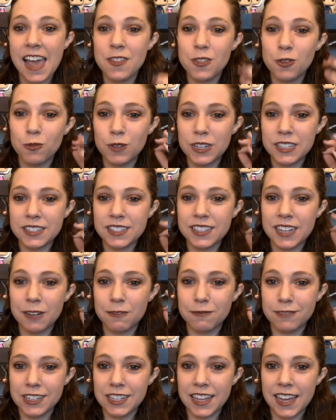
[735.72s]
And the reason I
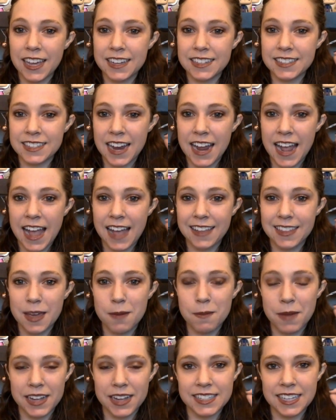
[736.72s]
realized I had
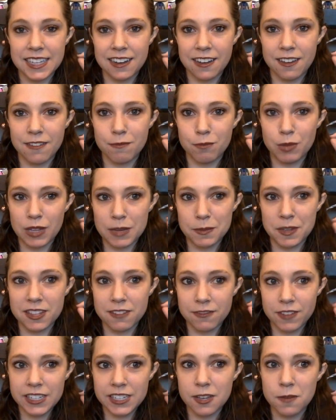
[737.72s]
that mindset of blaming
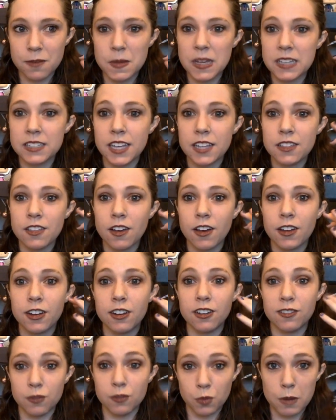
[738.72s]
the victim is I thought
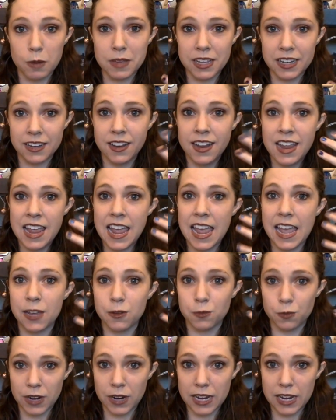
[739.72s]
of women and